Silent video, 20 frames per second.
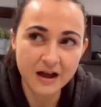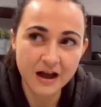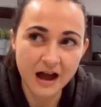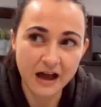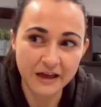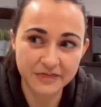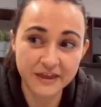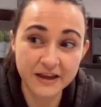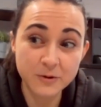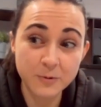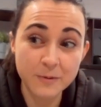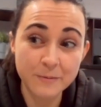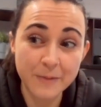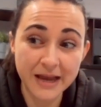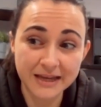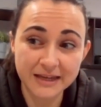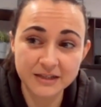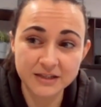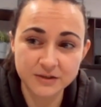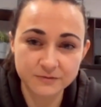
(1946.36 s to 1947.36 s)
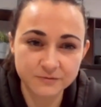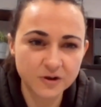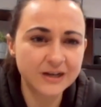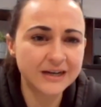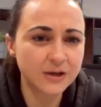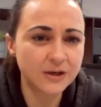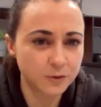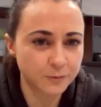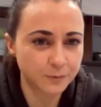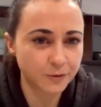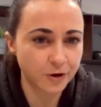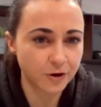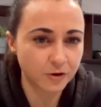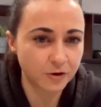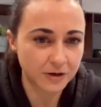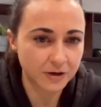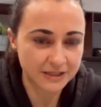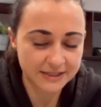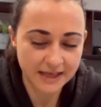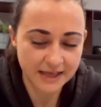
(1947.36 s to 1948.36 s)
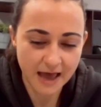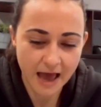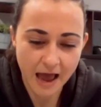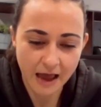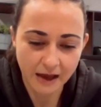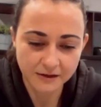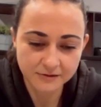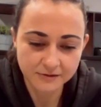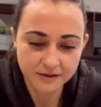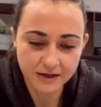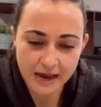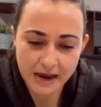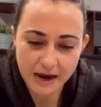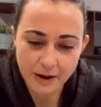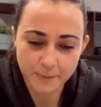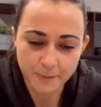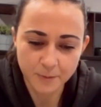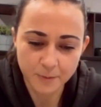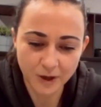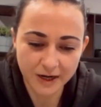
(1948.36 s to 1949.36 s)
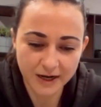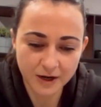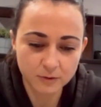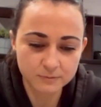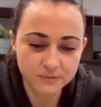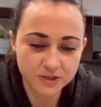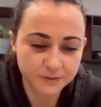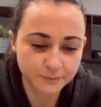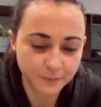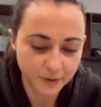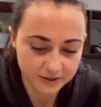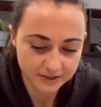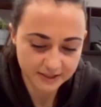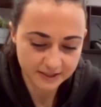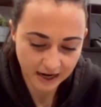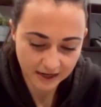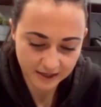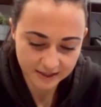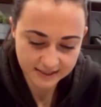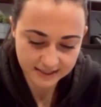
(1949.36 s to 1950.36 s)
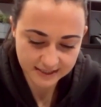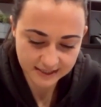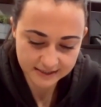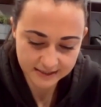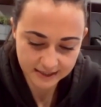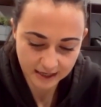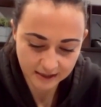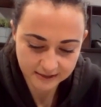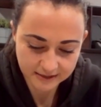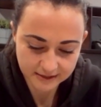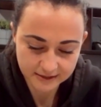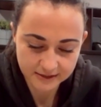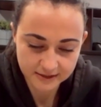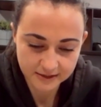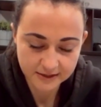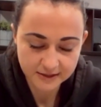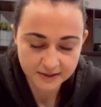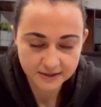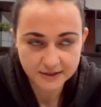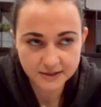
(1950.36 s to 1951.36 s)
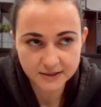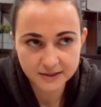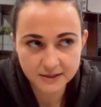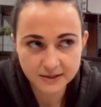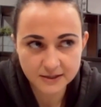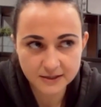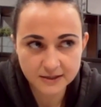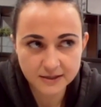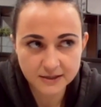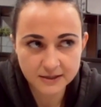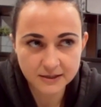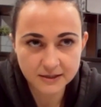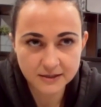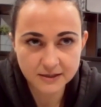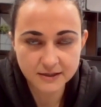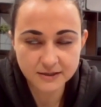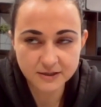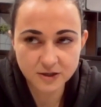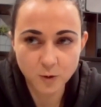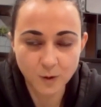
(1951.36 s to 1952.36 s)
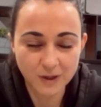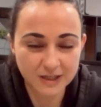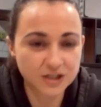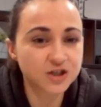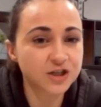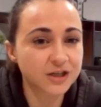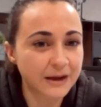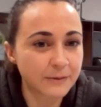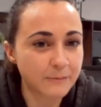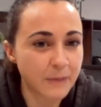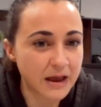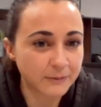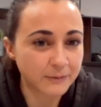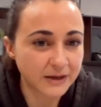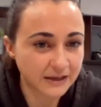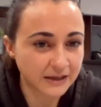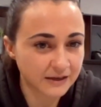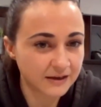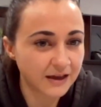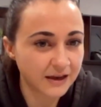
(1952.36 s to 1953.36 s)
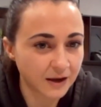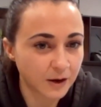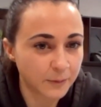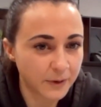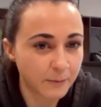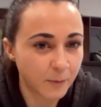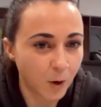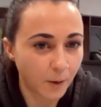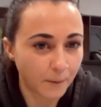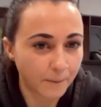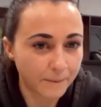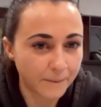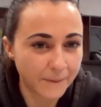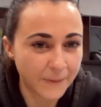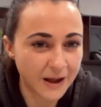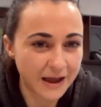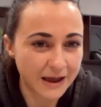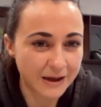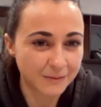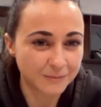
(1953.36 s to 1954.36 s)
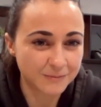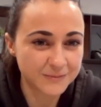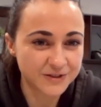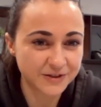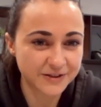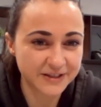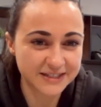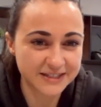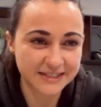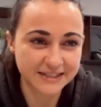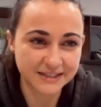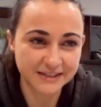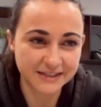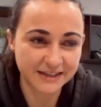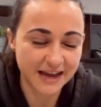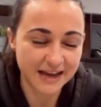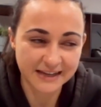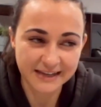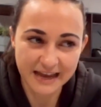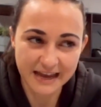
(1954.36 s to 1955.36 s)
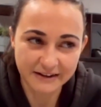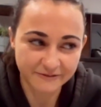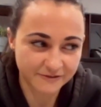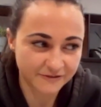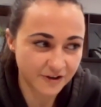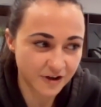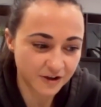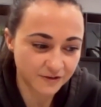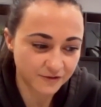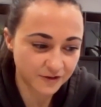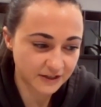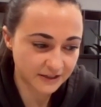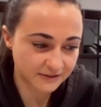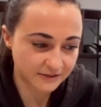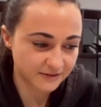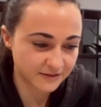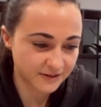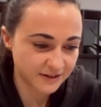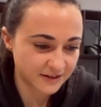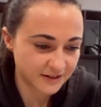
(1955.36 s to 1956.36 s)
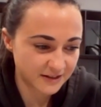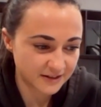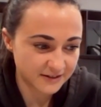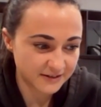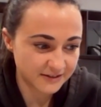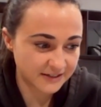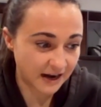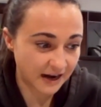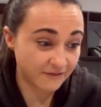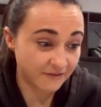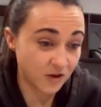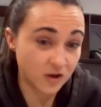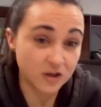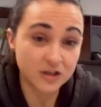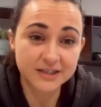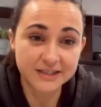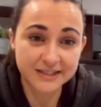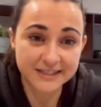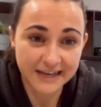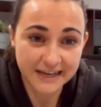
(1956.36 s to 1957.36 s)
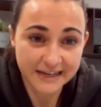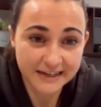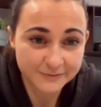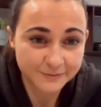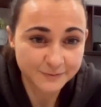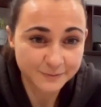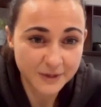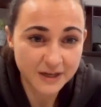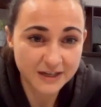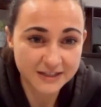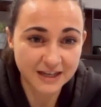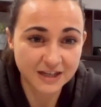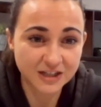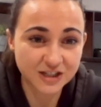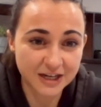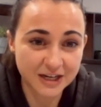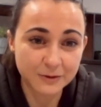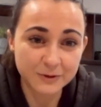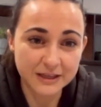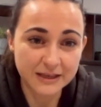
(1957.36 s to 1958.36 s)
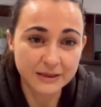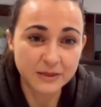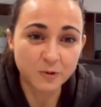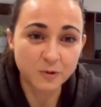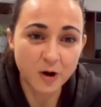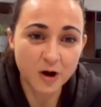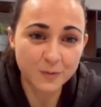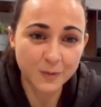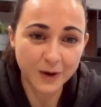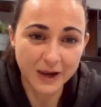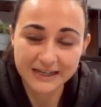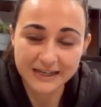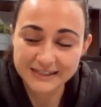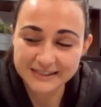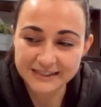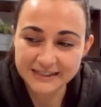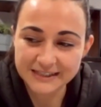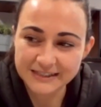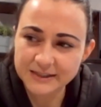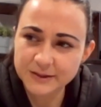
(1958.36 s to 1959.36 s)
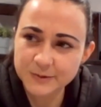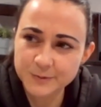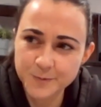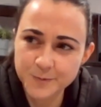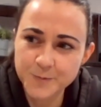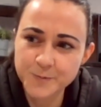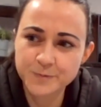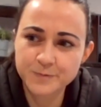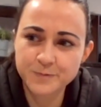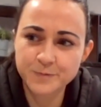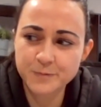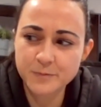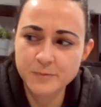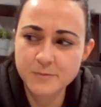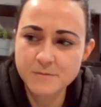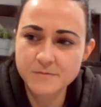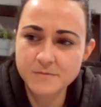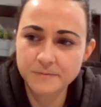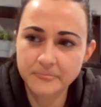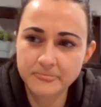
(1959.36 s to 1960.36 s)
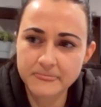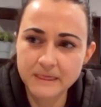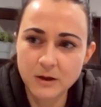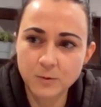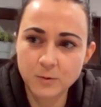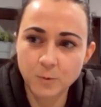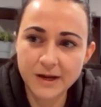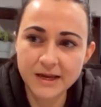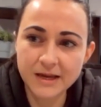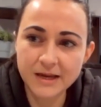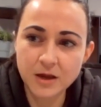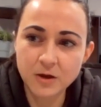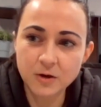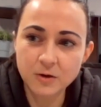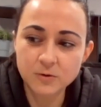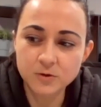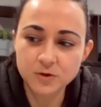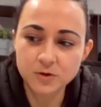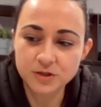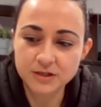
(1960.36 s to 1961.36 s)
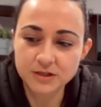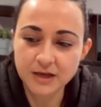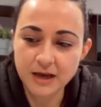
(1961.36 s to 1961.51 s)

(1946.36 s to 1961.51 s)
I think we're making some really good progress there. When it comes to personalities, I'd question it maybe a little bit more. So this is again further diversity essentially within the workplace, and we use